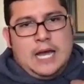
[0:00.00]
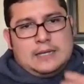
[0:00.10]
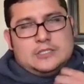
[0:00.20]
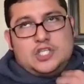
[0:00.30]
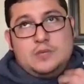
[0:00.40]

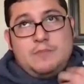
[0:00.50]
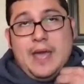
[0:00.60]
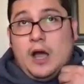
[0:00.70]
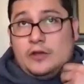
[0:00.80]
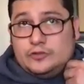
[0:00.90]
She may
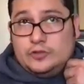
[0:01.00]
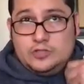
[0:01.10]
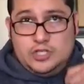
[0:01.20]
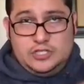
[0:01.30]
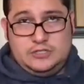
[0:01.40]
also
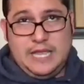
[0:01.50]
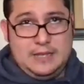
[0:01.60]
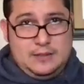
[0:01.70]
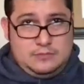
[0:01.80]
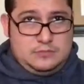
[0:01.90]
just
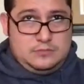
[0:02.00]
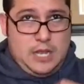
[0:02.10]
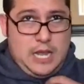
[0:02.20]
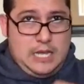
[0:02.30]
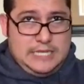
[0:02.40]
take
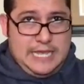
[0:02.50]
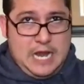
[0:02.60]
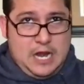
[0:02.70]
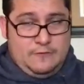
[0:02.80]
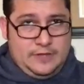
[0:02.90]

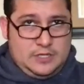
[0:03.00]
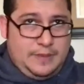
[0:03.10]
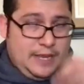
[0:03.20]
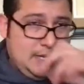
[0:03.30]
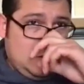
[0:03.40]
care of it
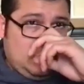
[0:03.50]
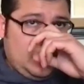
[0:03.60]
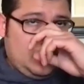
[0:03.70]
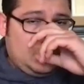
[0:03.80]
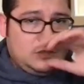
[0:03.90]
depending on what
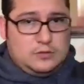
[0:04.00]
her